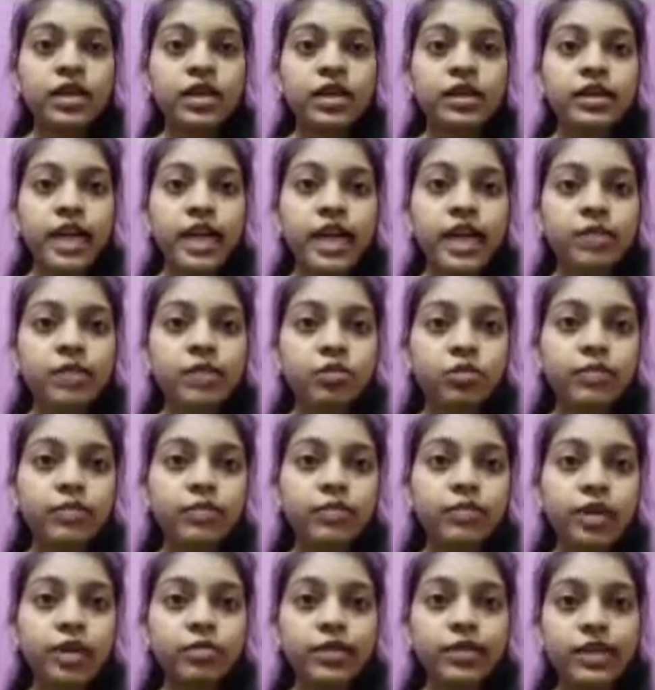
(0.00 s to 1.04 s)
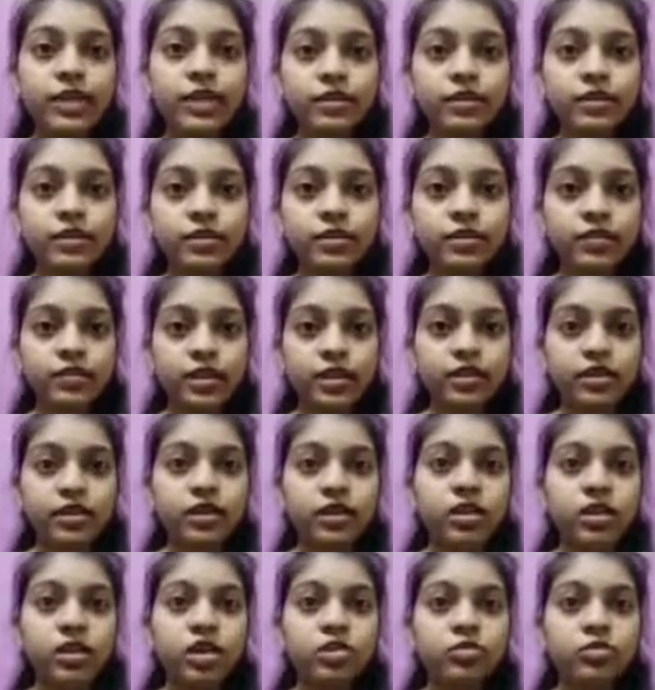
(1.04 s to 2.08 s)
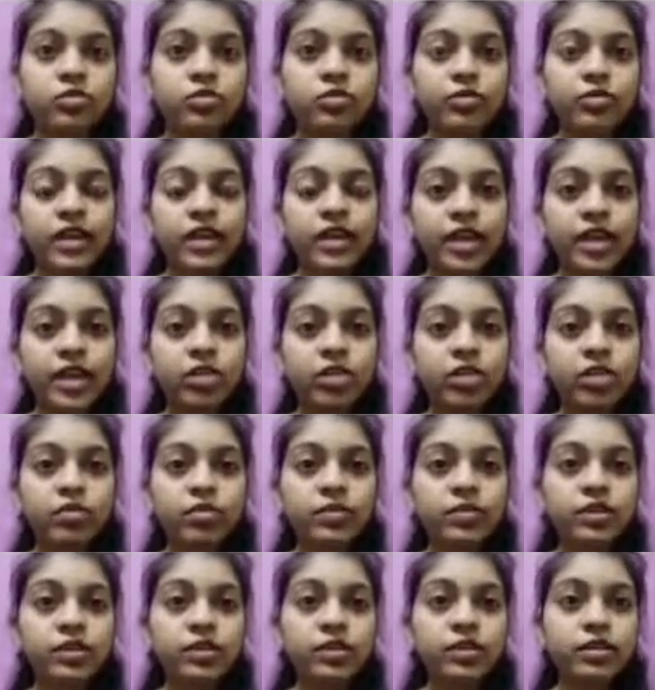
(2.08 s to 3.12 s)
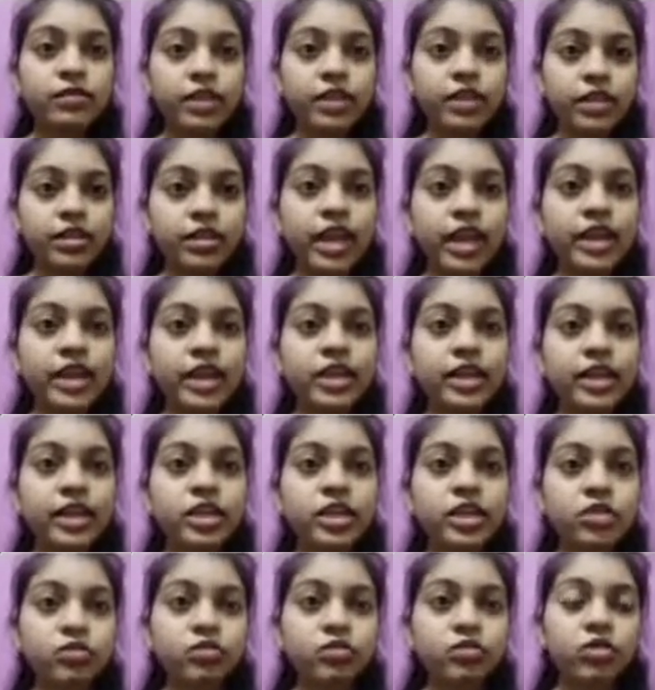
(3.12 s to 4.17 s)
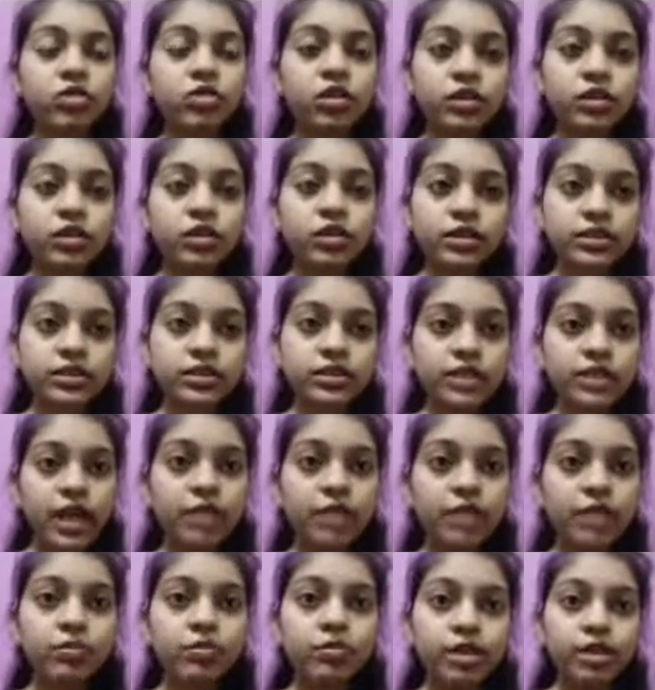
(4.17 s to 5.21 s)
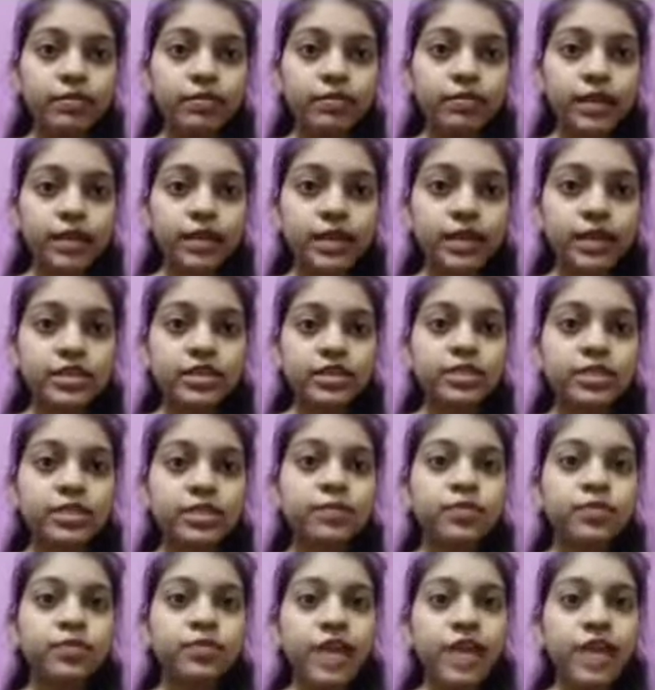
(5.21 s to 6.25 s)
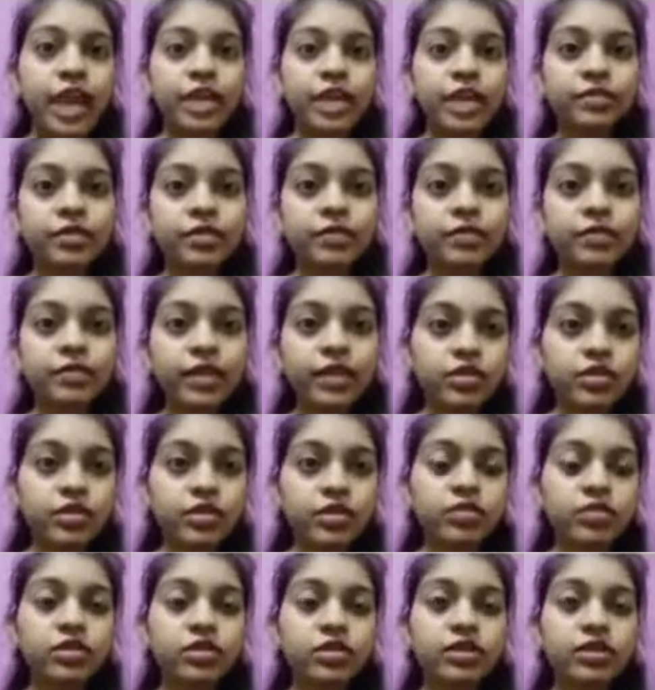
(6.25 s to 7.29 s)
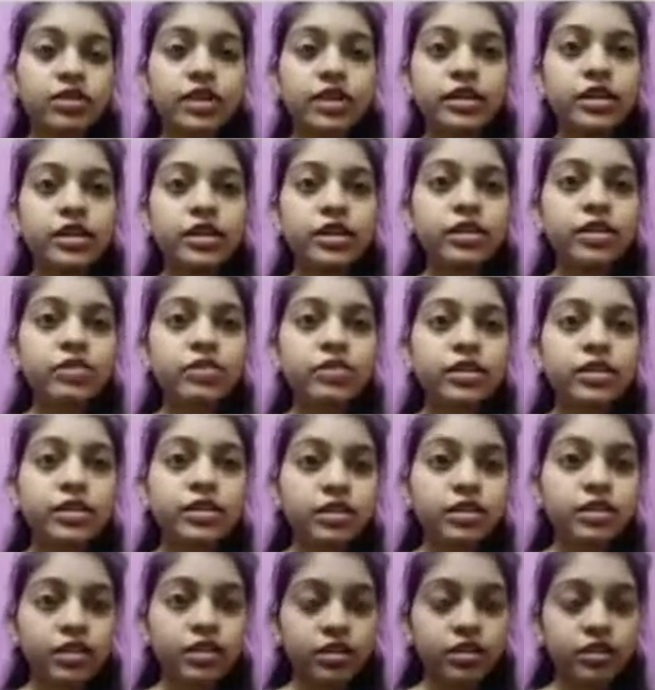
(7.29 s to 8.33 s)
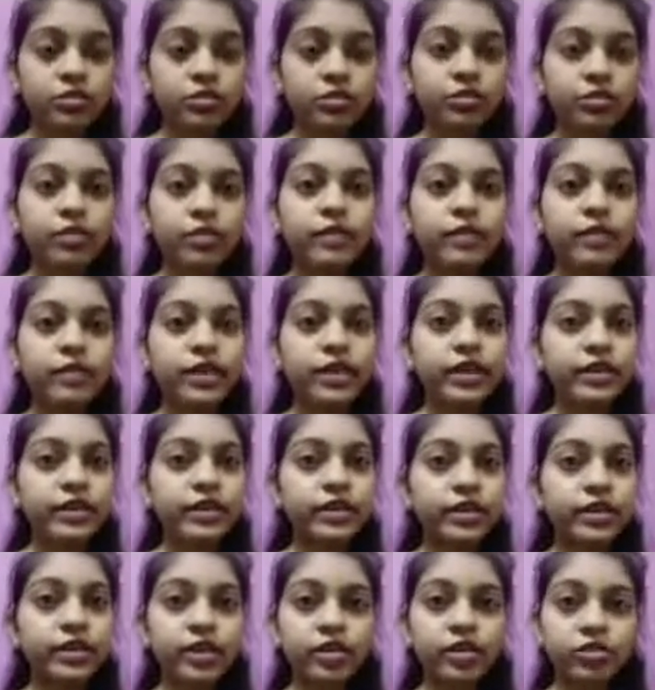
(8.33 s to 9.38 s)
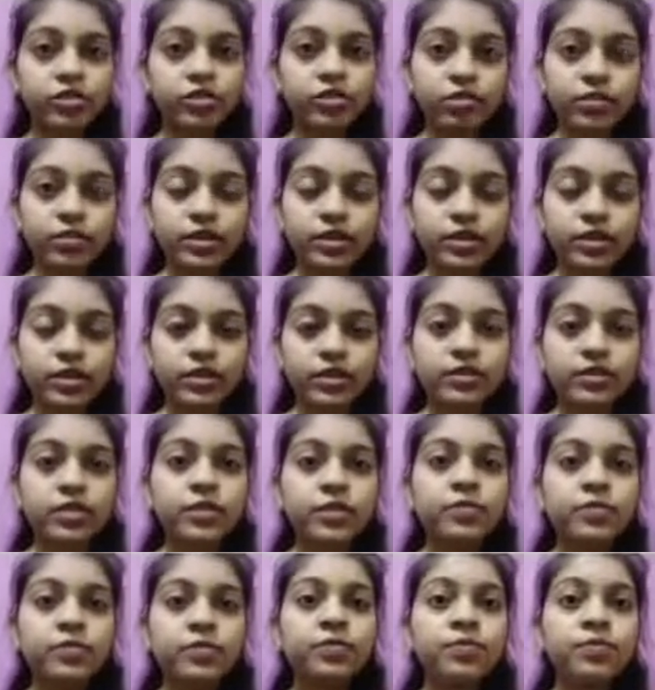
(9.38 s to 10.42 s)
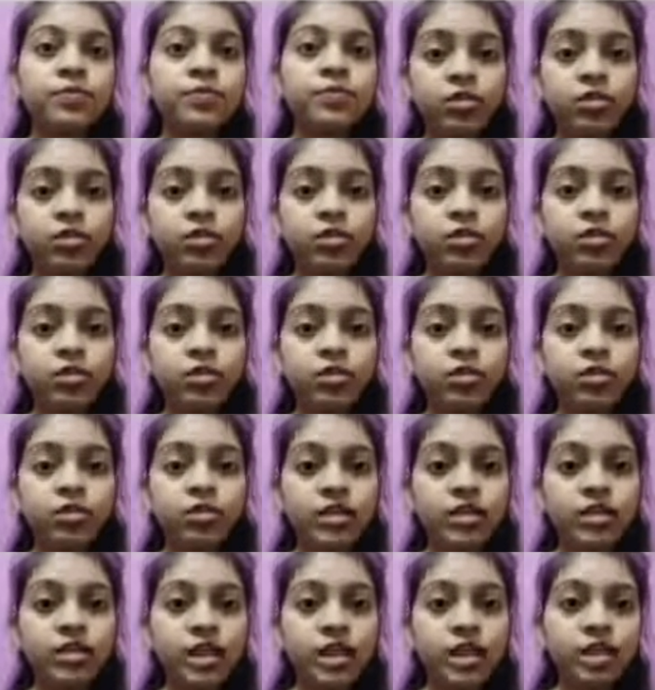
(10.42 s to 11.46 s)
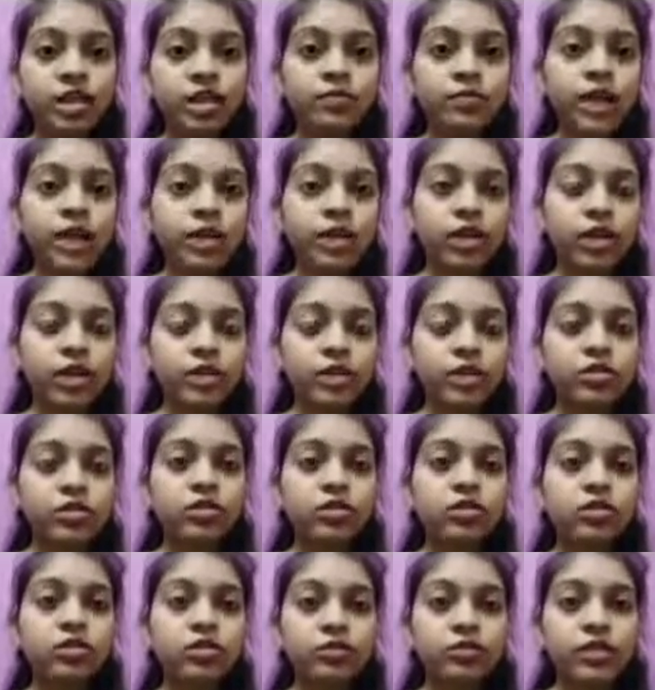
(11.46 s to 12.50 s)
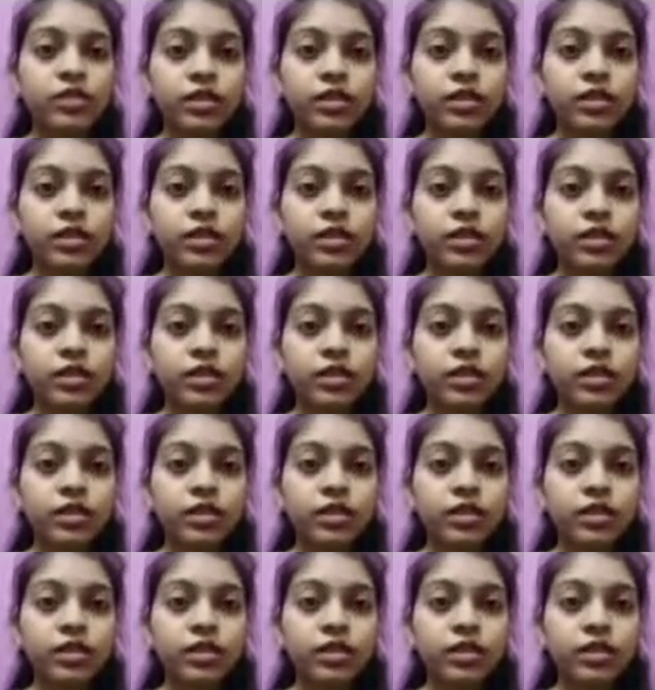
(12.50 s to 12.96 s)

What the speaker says: Types of biomedical waste: human anatomical waste like tissues, organs, and body parts; animal waste generated during the research from veterinary hospitals; microbiology and biotechnology waste;